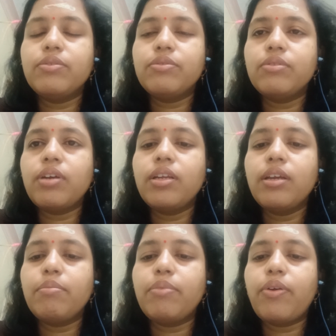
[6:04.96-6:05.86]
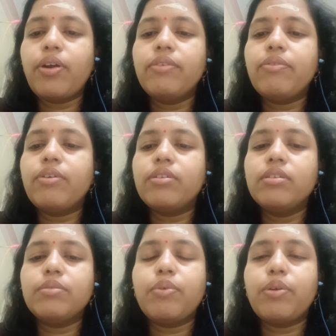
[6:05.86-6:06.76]
usually employed for
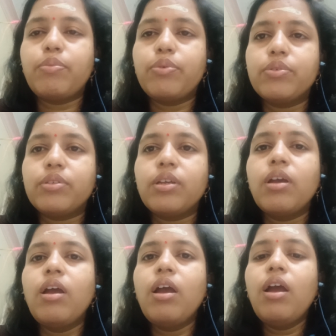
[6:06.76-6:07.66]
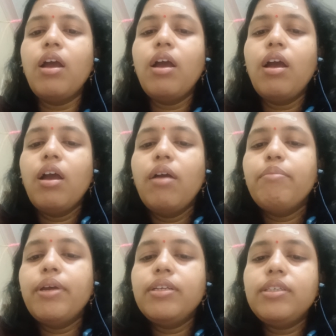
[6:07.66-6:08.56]
this purpose.
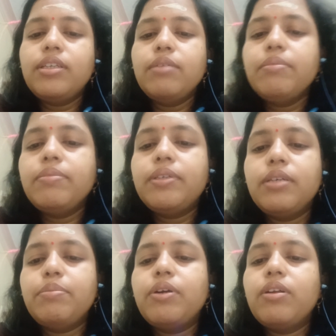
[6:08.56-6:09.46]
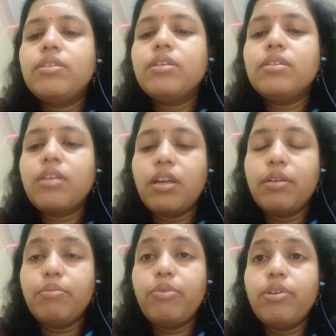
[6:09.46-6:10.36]
Meristem tip cultures are
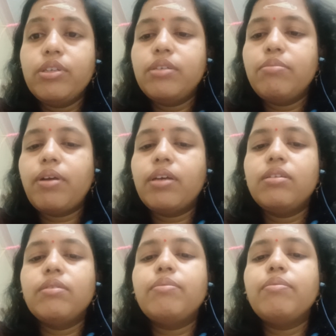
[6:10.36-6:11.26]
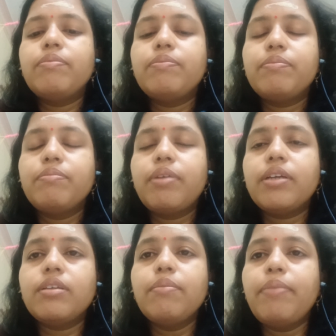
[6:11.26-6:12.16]
influenced by
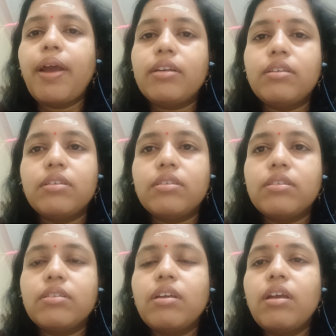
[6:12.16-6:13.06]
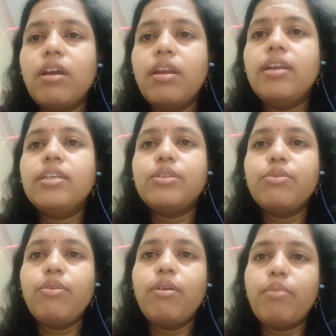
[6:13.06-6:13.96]
some factors. Let's
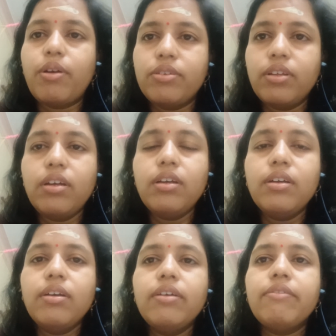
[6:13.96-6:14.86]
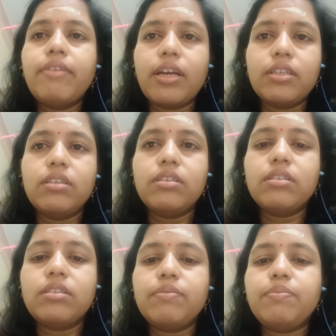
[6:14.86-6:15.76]
know about the
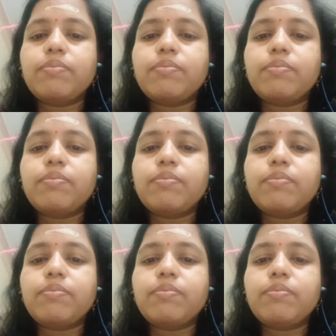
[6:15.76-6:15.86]
factors.